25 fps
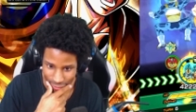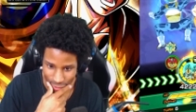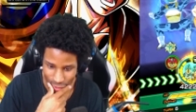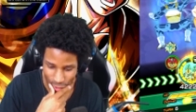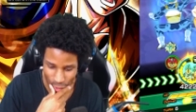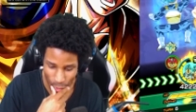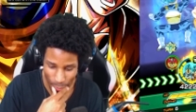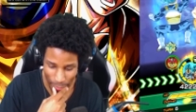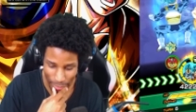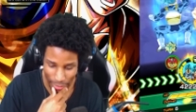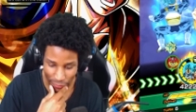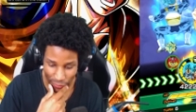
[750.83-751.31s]

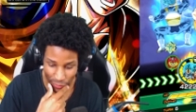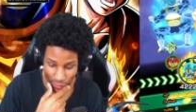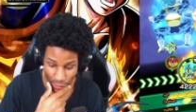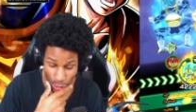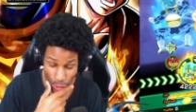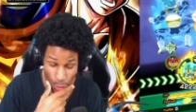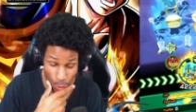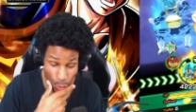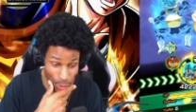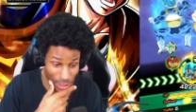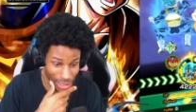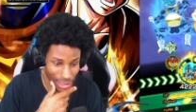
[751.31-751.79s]
You, want me to,
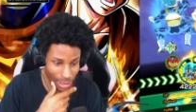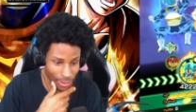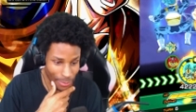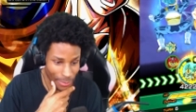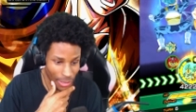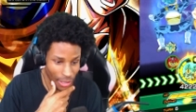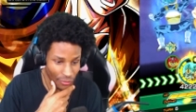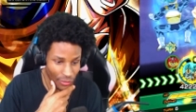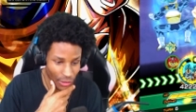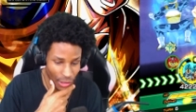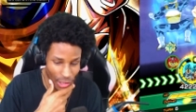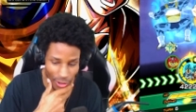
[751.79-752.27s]
you really want me
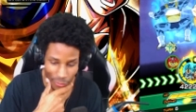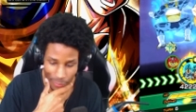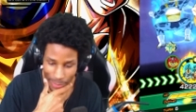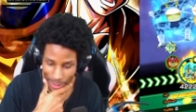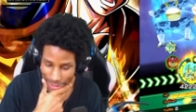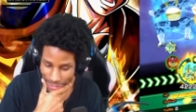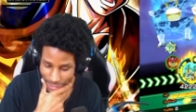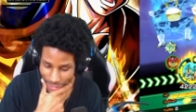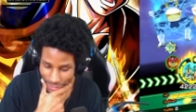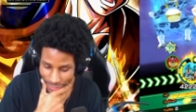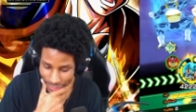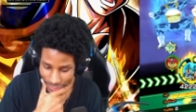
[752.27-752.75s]
to float off
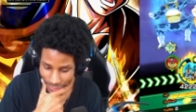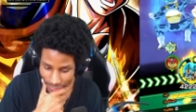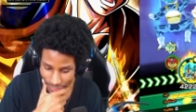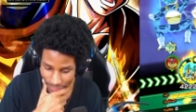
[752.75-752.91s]
Piccolo?